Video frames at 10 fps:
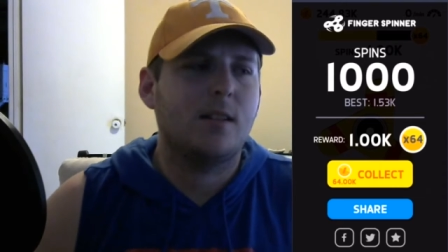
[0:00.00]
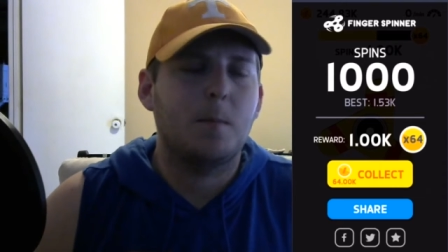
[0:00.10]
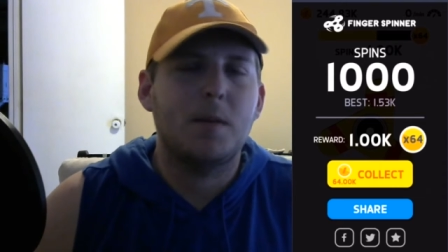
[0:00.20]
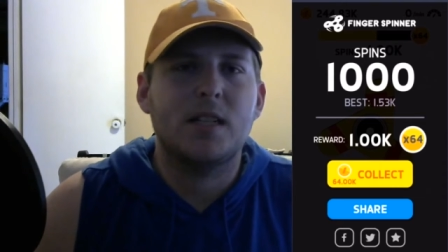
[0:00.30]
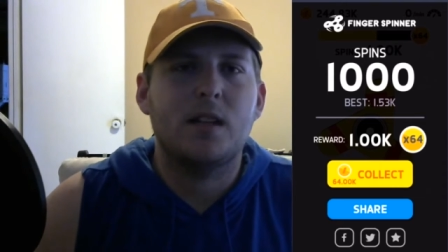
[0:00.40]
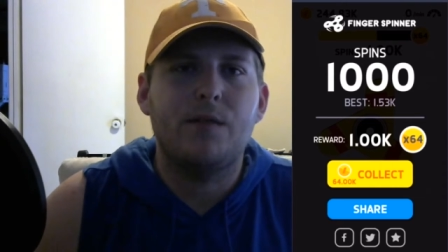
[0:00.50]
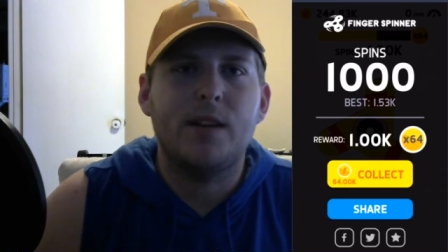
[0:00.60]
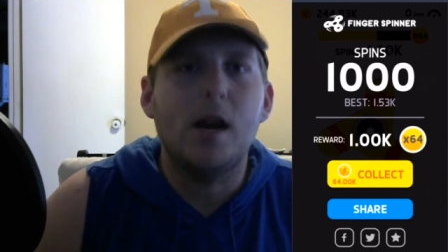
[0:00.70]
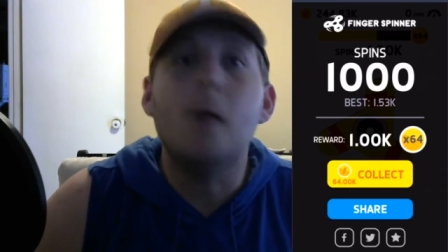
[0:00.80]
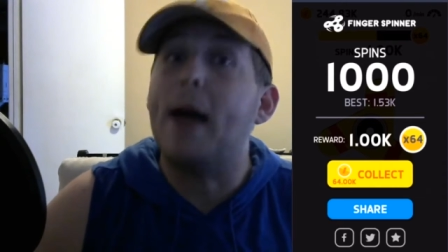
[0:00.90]
the best of
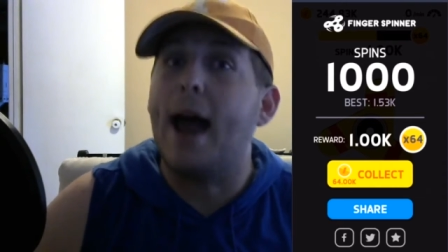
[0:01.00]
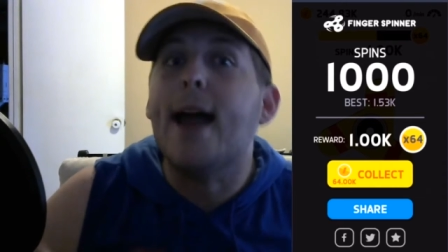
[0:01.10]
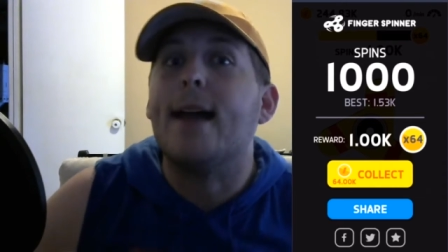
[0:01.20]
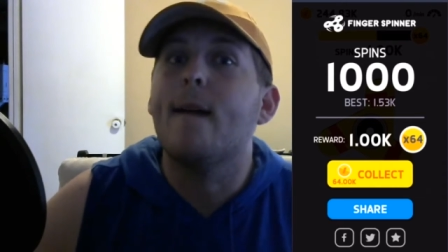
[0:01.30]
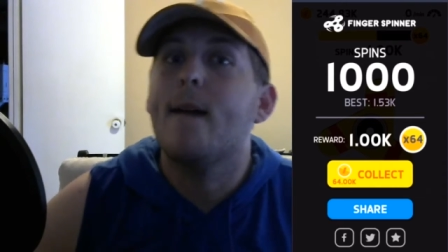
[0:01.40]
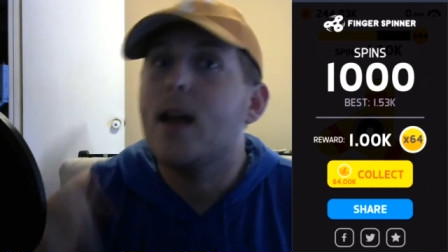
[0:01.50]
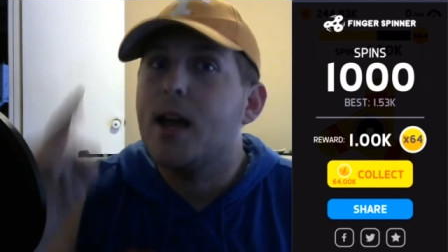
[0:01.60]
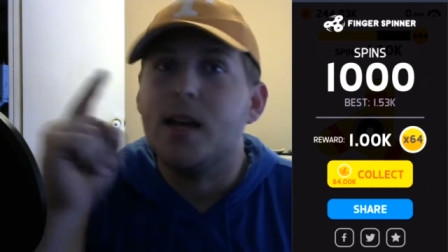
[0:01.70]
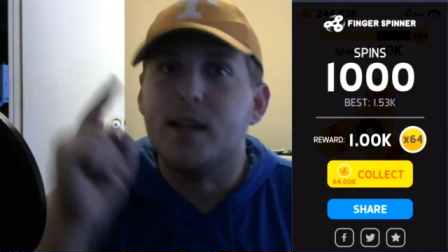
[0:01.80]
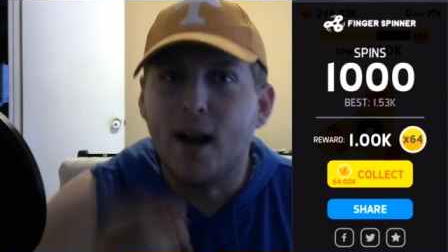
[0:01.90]
video, but hey,
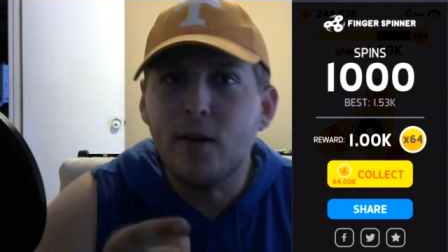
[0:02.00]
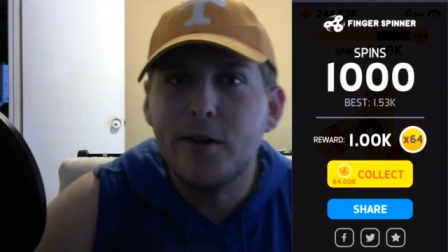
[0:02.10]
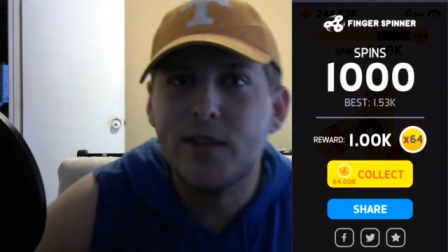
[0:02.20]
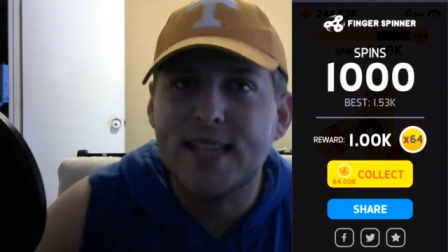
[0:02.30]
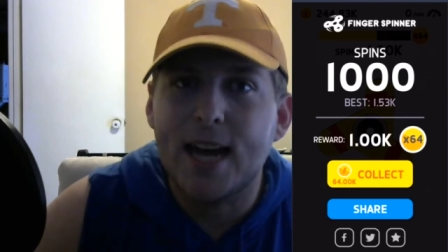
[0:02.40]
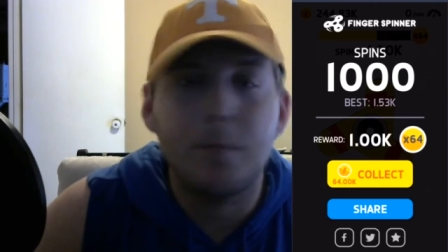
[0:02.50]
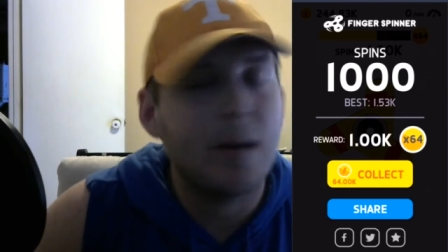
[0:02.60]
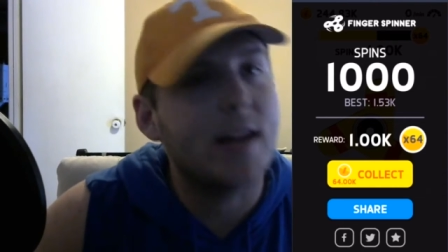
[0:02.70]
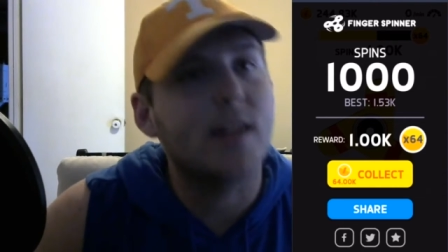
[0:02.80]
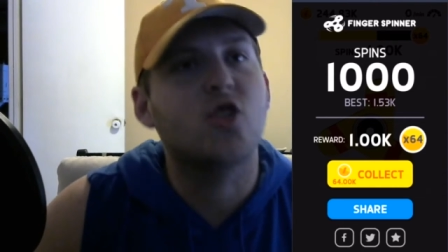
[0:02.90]
download this app
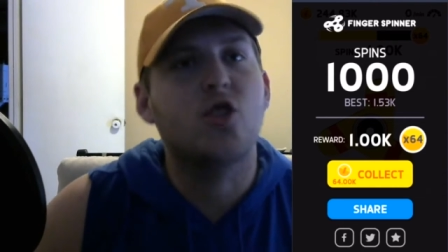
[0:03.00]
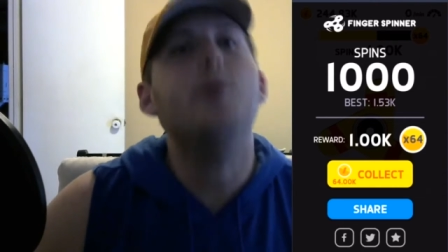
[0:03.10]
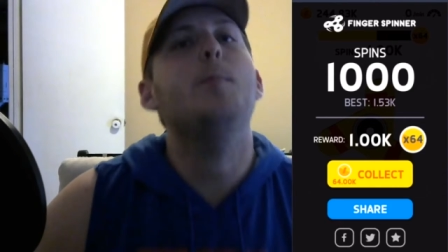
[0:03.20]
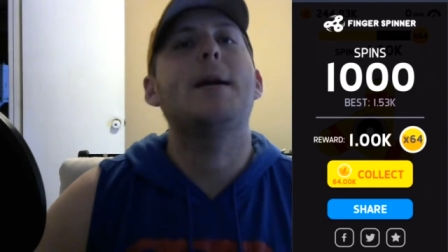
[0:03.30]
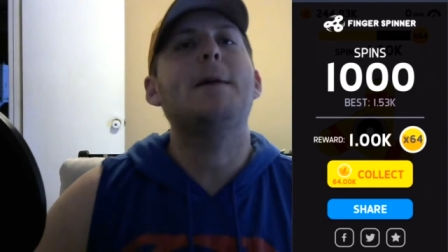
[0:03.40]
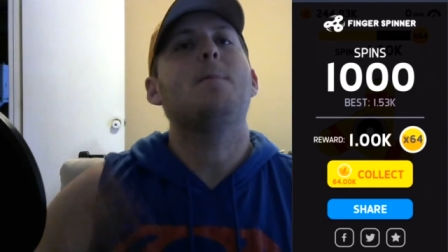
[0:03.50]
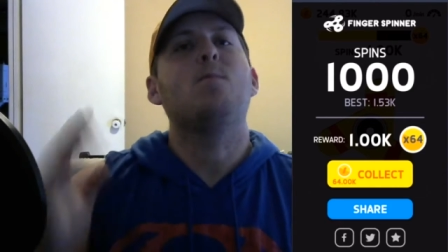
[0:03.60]
and shoot me